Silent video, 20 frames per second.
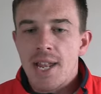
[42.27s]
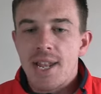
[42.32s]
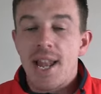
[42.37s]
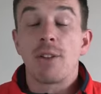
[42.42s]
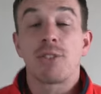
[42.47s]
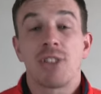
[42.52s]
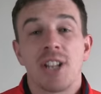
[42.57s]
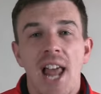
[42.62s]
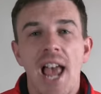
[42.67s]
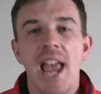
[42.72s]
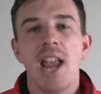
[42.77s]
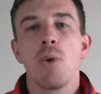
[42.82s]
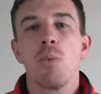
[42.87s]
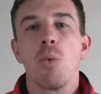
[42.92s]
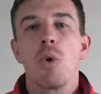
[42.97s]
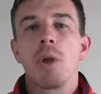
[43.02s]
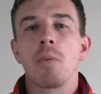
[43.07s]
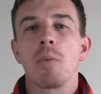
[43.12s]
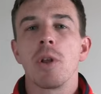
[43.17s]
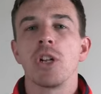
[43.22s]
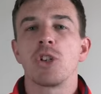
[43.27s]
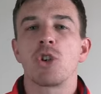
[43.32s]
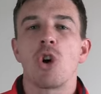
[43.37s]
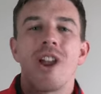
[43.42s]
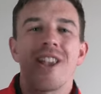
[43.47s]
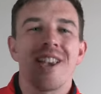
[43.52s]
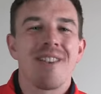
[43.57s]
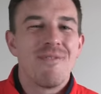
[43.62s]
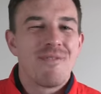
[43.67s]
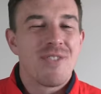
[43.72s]
Now today, what I'm going to
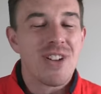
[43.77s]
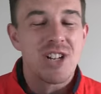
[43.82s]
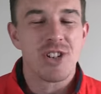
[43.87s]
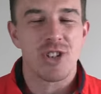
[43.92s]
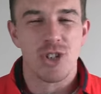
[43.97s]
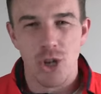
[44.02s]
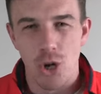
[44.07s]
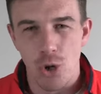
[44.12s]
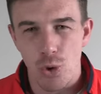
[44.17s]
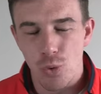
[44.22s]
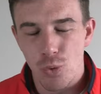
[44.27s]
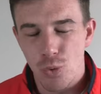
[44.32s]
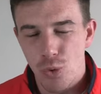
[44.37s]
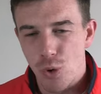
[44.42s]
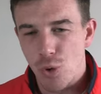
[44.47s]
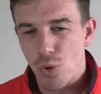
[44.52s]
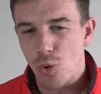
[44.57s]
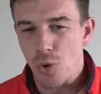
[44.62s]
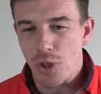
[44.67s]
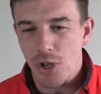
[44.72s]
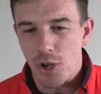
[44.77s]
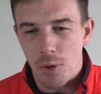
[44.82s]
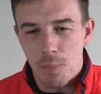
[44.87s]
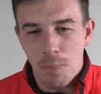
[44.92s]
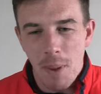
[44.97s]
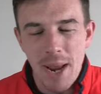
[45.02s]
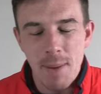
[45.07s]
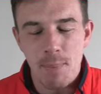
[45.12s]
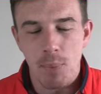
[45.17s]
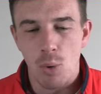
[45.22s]
try and convince you, all the
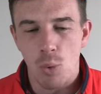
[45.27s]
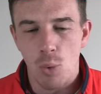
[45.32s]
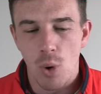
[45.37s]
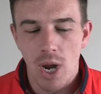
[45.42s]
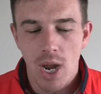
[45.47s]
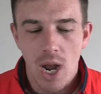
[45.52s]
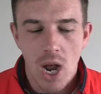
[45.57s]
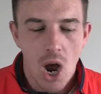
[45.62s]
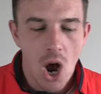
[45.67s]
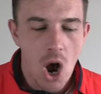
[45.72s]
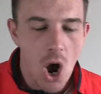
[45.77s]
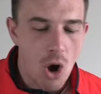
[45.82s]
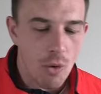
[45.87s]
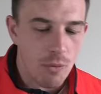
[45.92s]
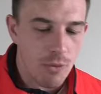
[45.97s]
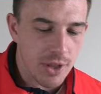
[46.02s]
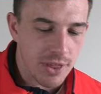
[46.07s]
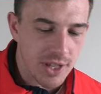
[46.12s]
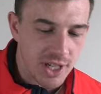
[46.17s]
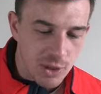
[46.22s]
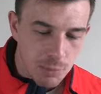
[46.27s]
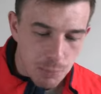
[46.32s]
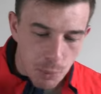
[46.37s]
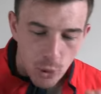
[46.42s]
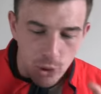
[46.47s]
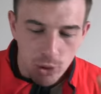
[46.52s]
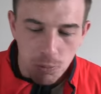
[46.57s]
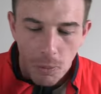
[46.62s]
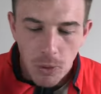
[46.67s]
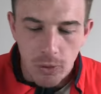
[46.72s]
good people of the
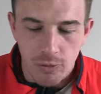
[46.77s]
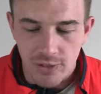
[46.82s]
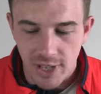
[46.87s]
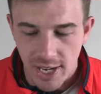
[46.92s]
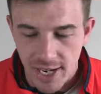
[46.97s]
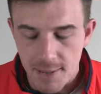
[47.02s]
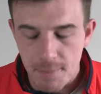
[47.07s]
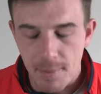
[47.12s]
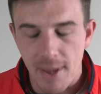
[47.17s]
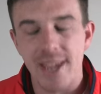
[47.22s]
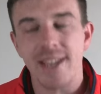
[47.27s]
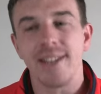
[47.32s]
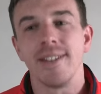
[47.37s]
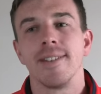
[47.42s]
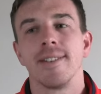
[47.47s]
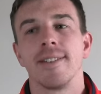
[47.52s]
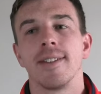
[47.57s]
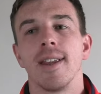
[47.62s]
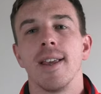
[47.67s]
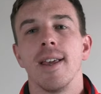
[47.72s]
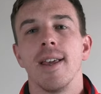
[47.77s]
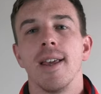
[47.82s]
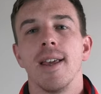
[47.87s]
Sports Booth team, is